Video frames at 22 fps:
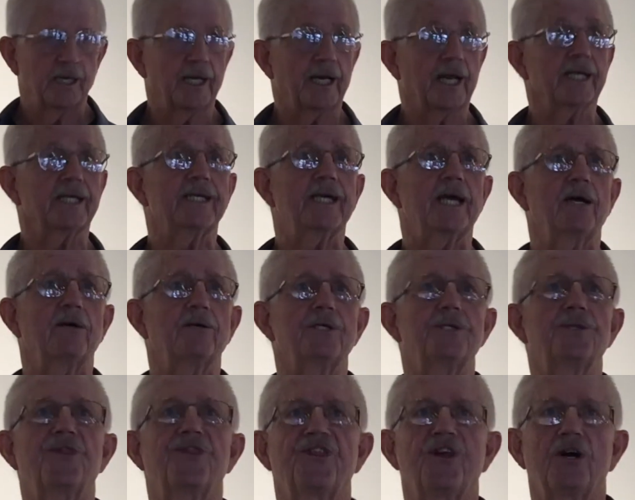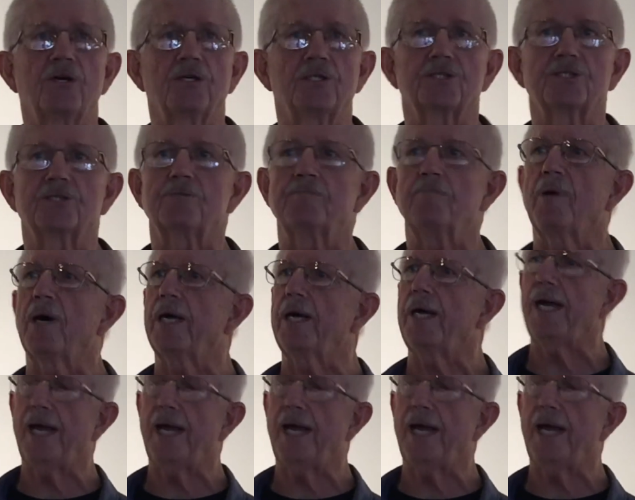and I counted thumps of my